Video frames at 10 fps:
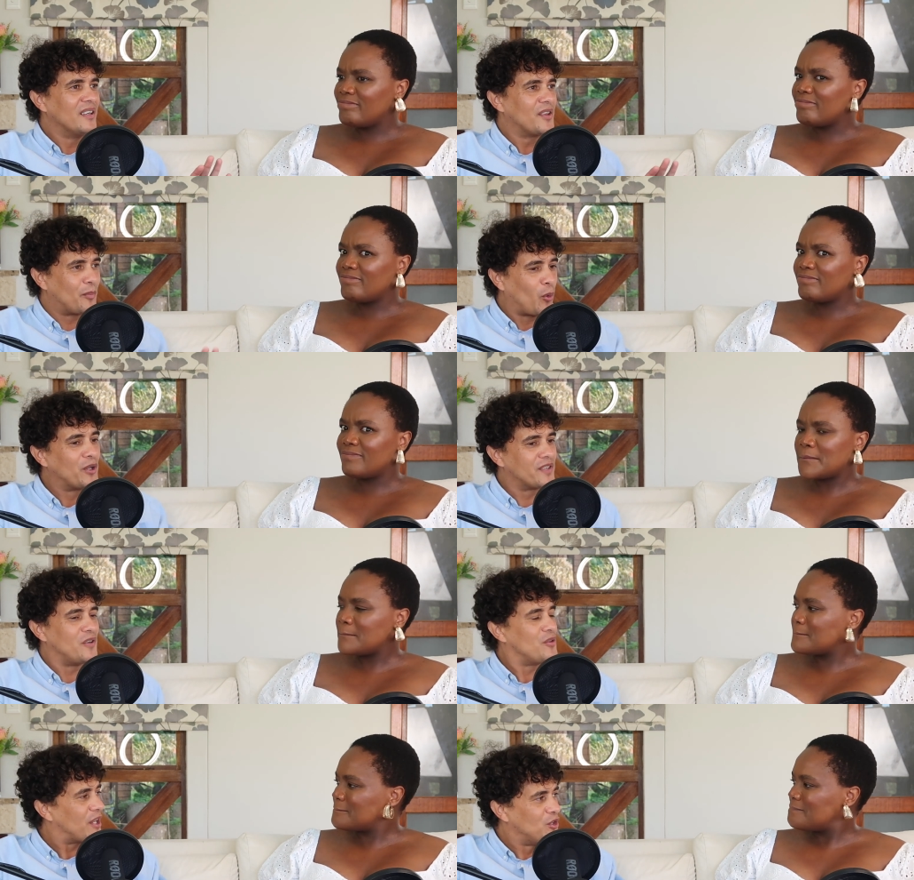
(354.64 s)
Speaker 1: the point of
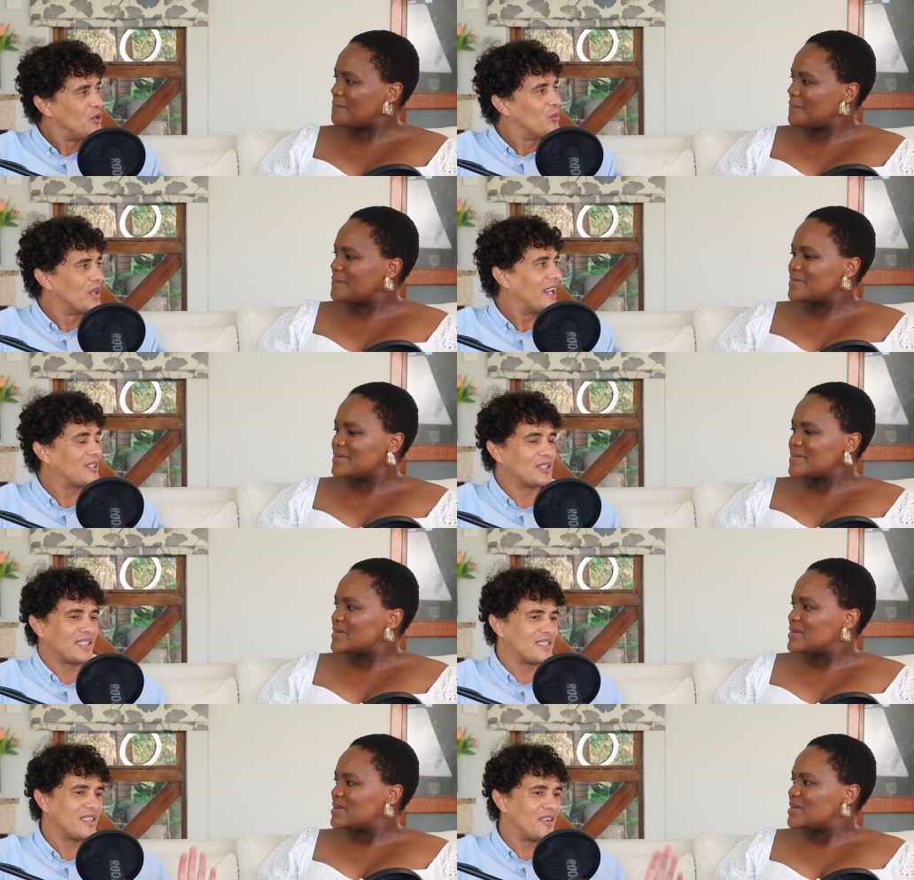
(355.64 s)
view that you would like to
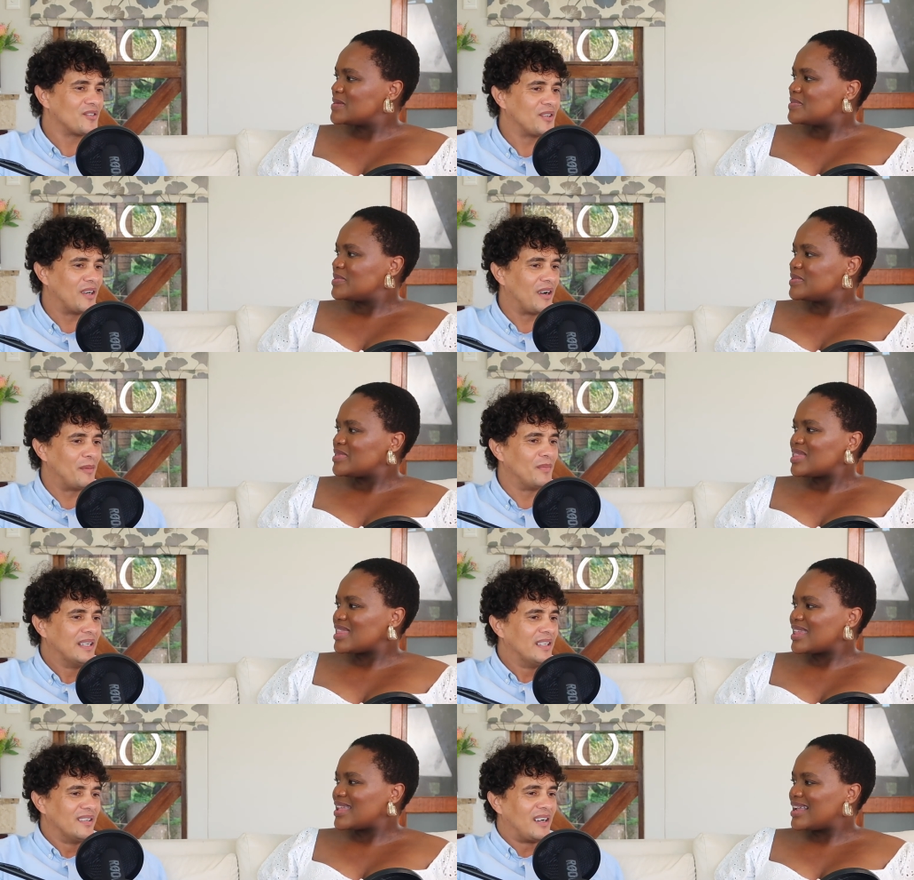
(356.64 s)
consider. So no, I'm
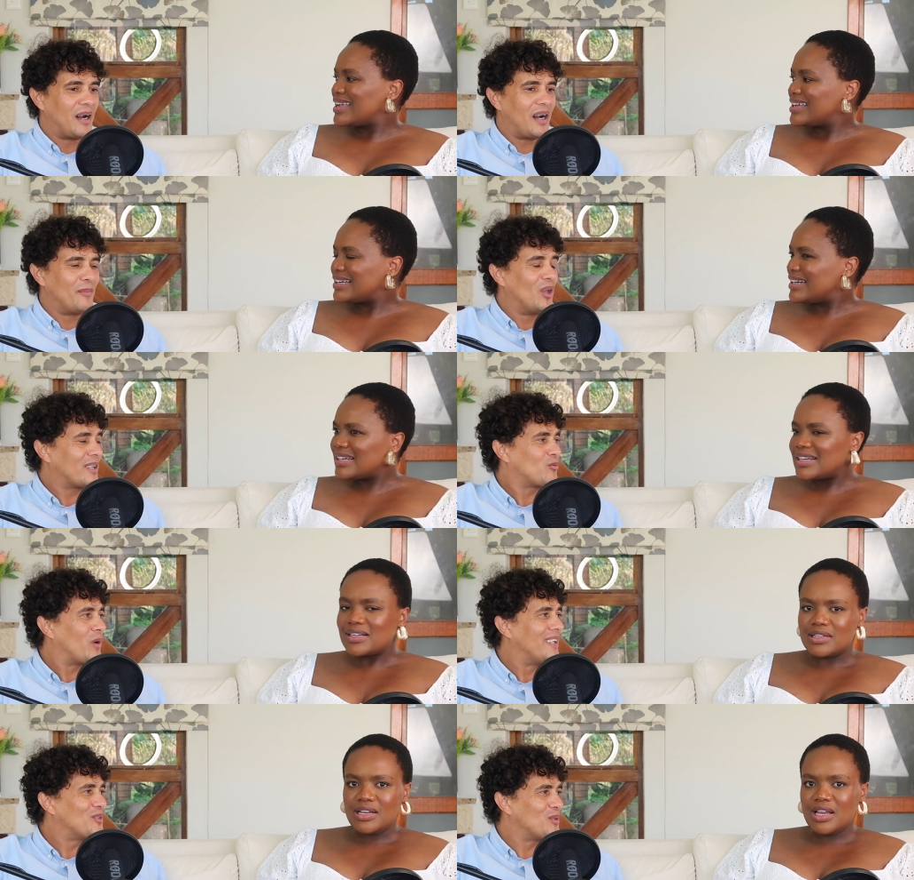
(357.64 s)
I'm not
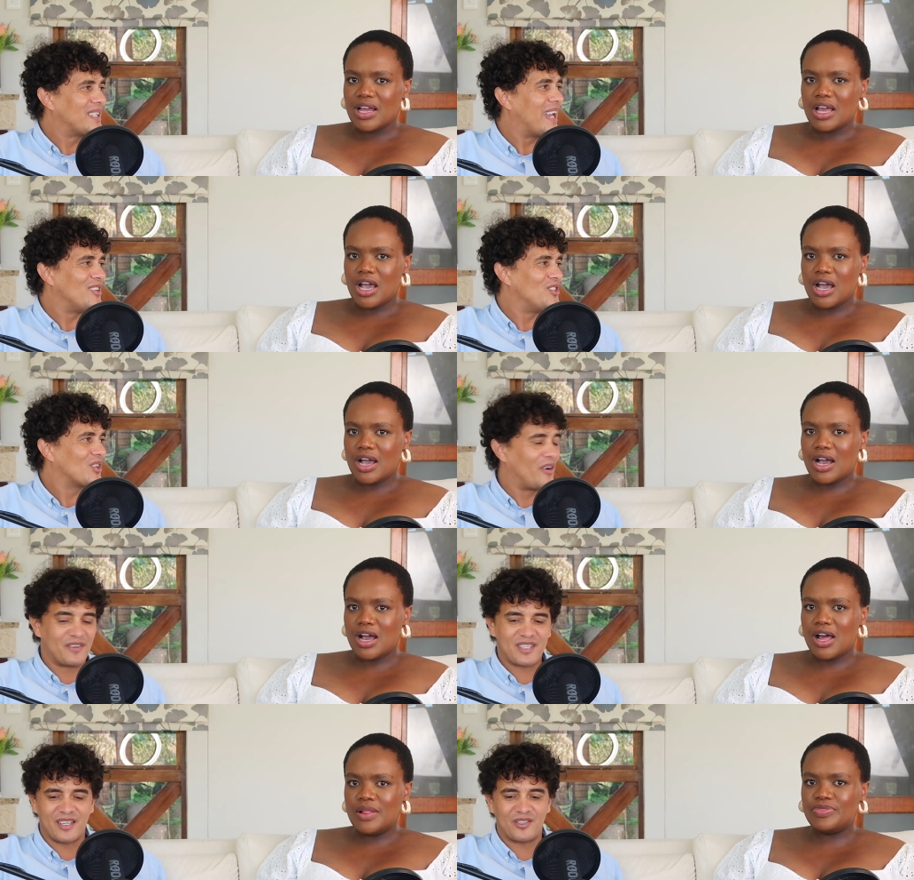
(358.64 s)
willing to engage in
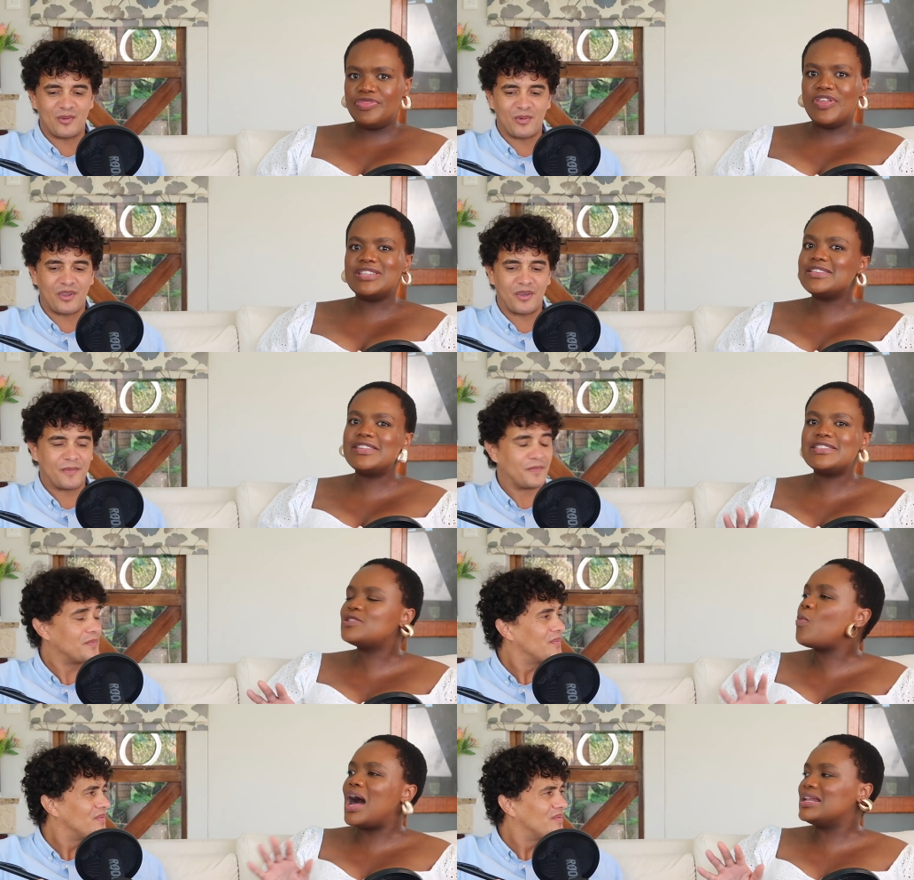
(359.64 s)
conversation. This
Speaker 2: is this is
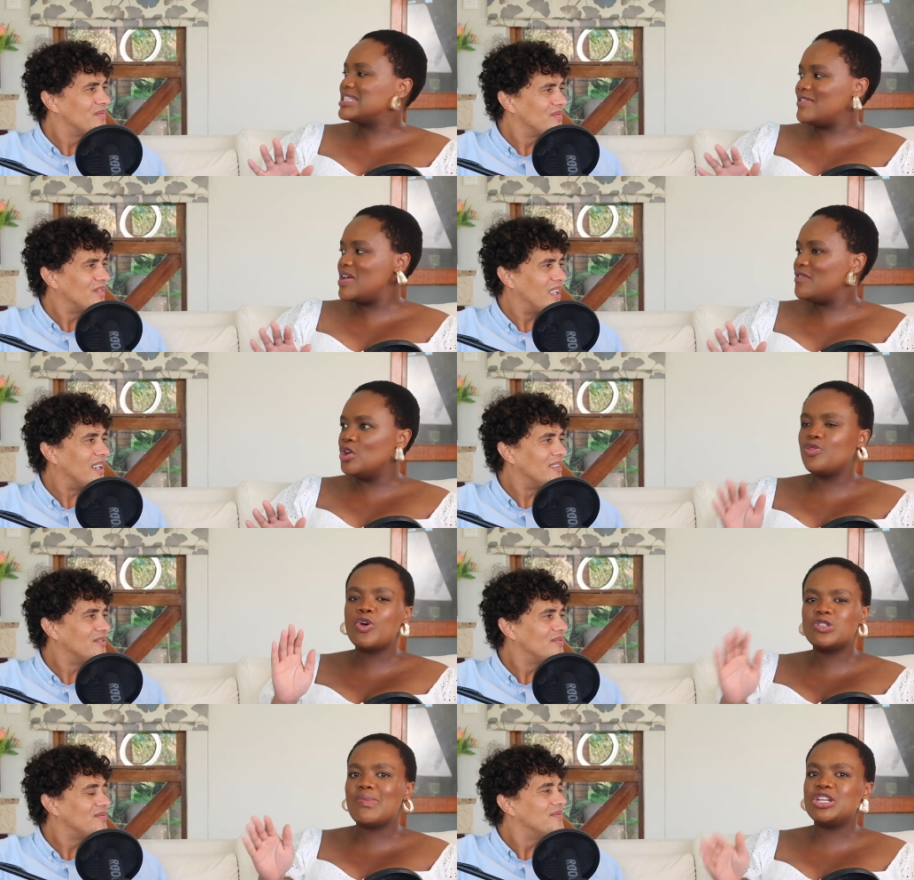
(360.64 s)
the wildest thing I've ever heard.
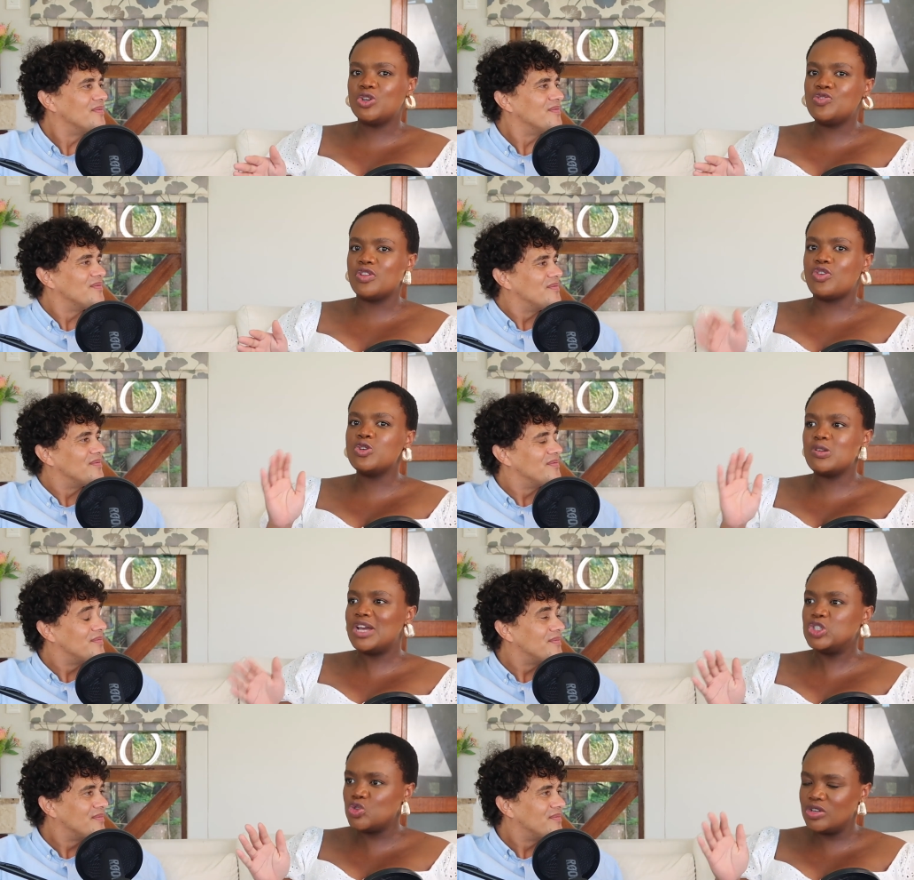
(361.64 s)
Those are my children. Those are my
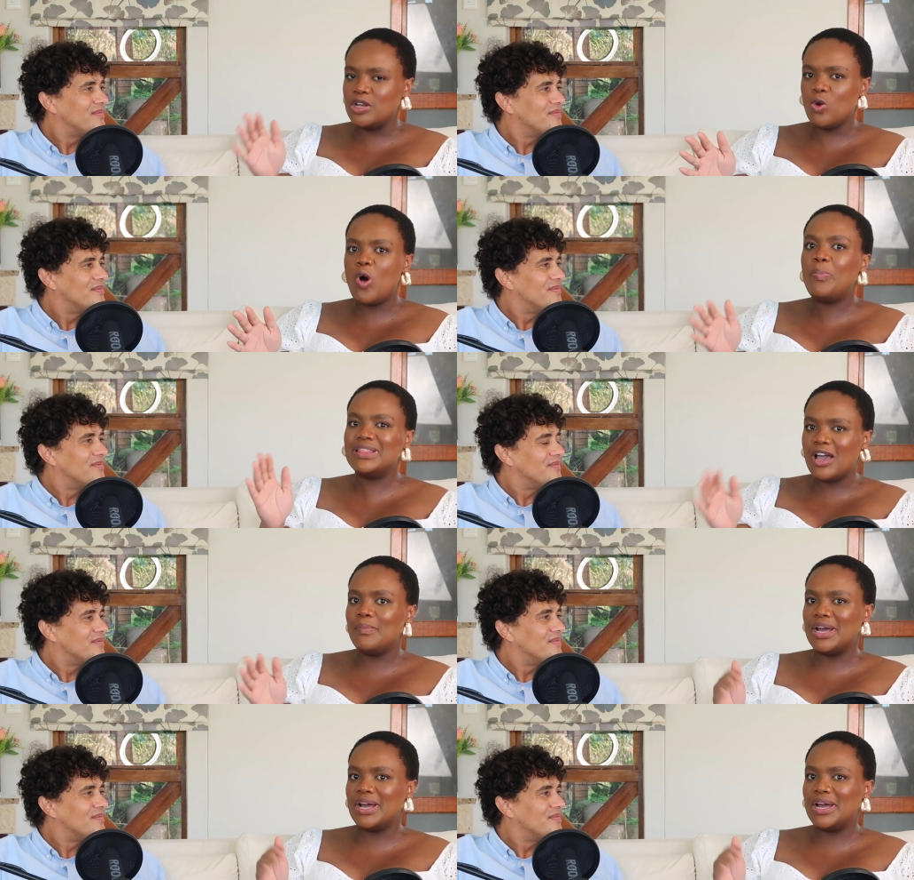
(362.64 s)
children in law, but they are